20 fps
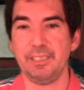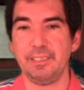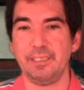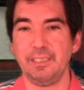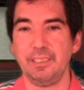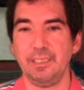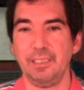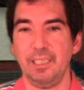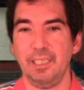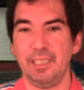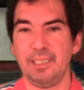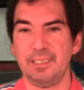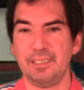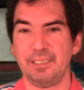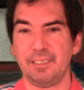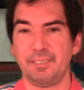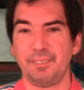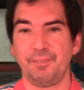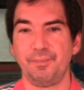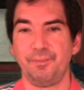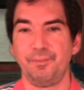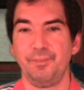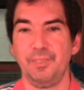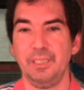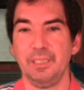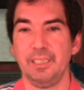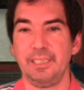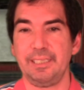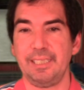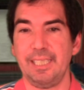a D. I just
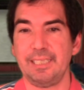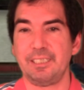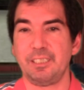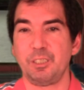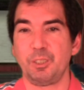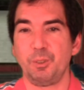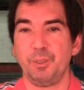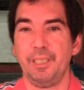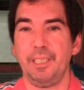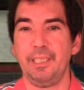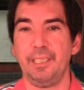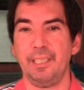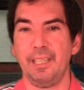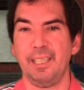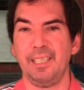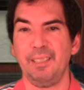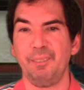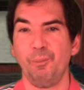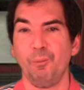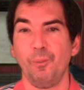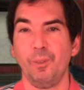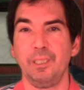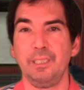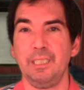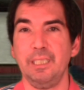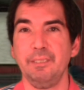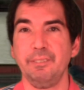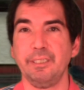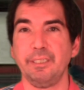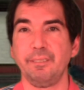feel like that's the grade I want to
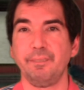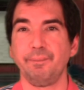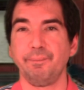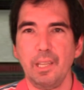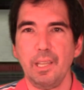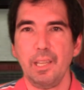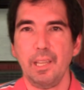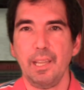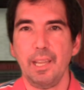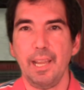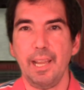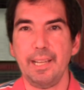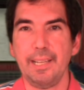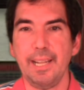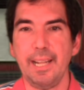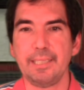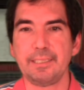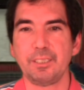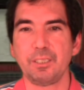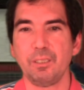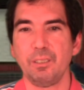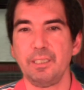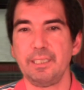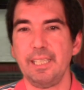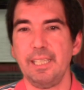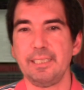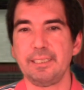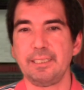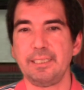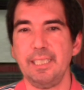give it. And that's all I
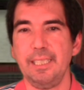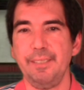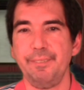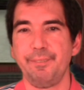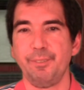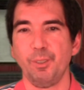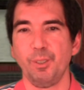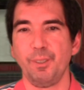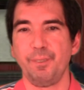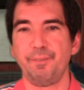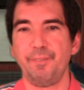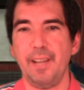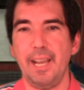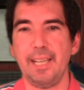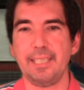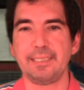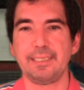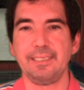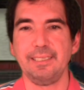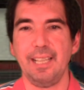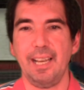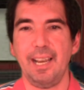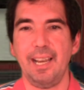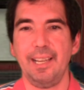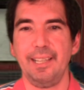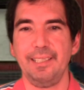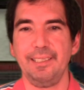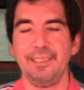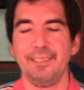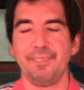gotta say for Fast
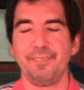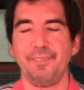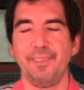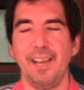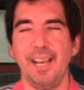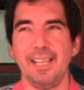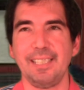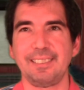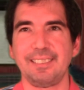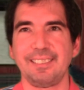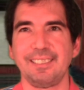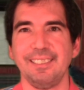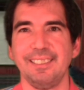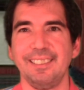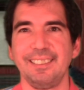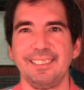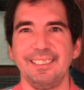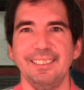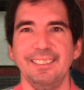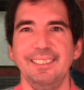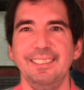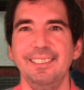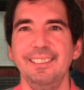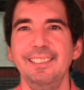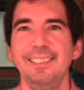9, the Fast Saga.